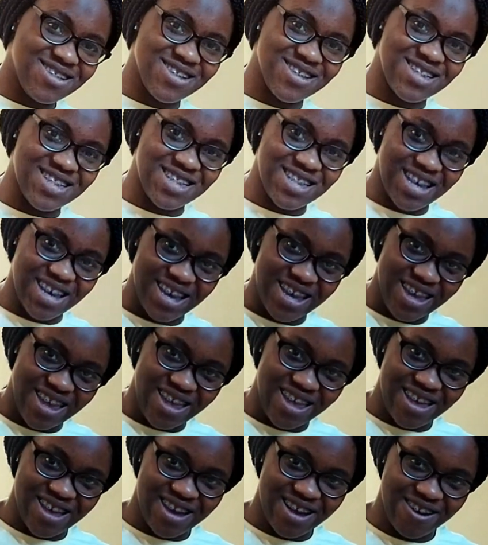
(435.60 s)
to say,
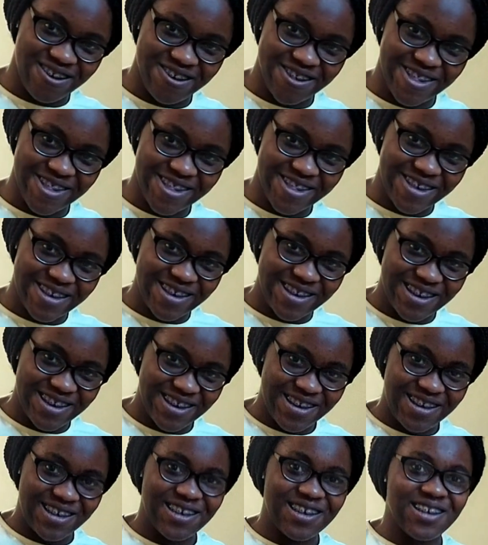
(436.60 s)
because
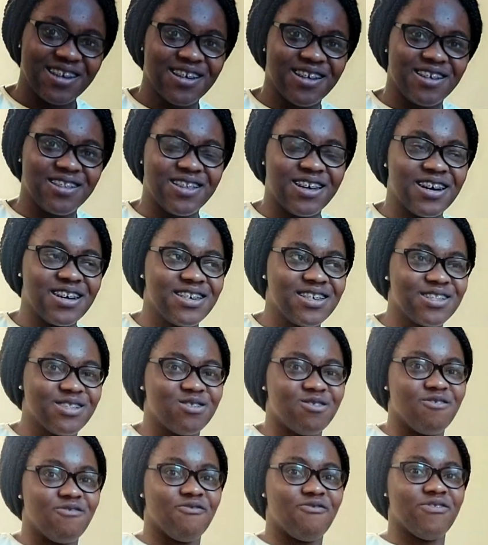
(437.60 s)
that is
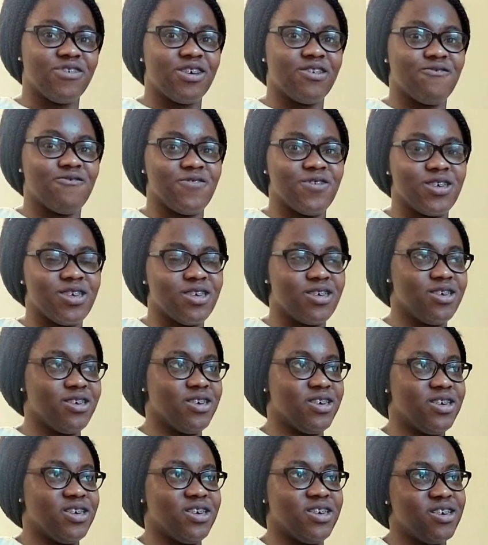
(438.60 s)
not very
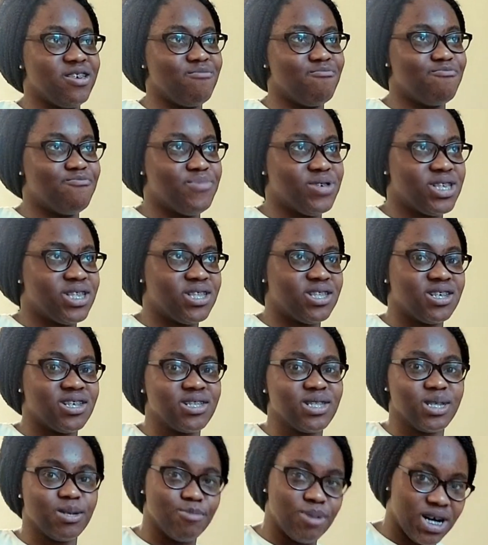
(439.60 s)
business
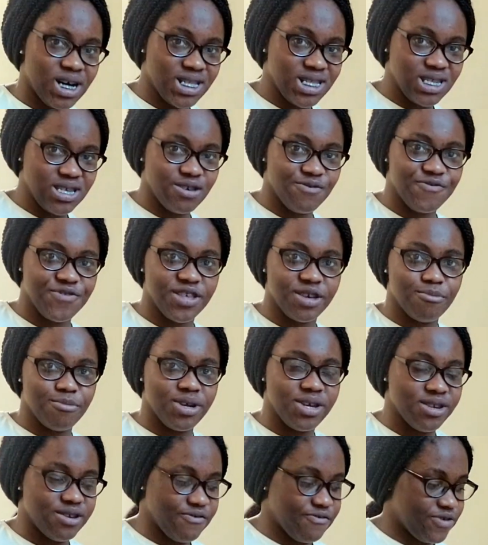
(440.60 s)
smart if they
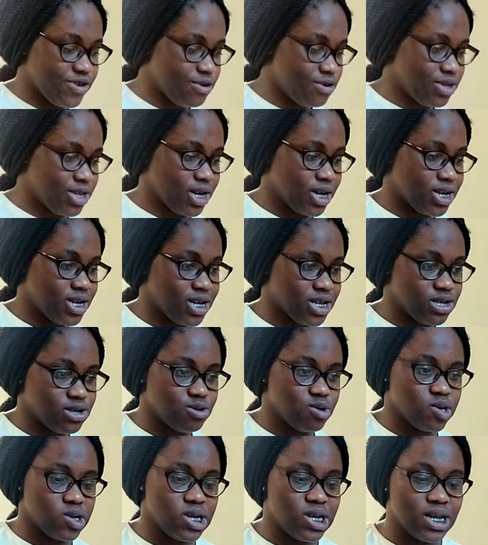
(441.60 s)
made a filter that's
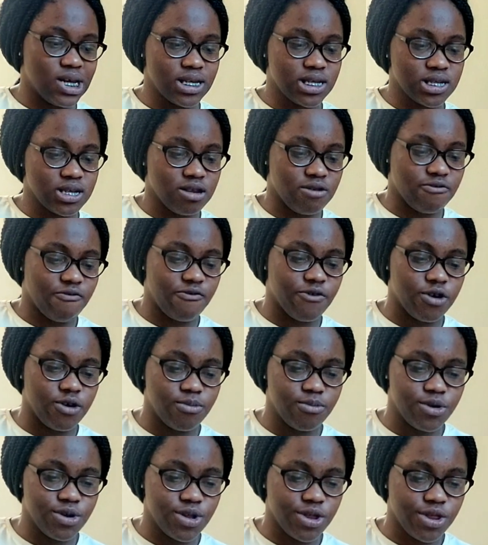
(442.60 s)
only lasting for a
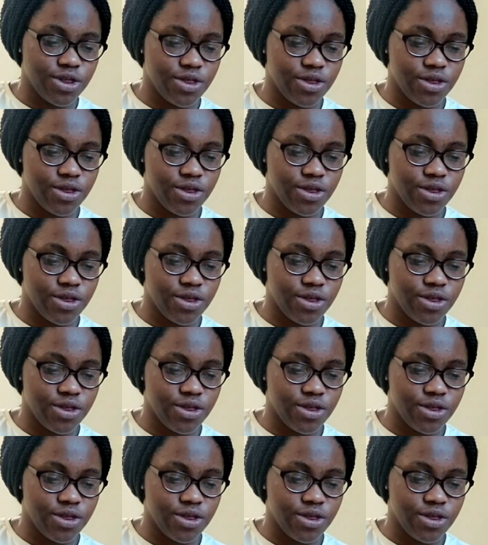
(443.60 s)
month.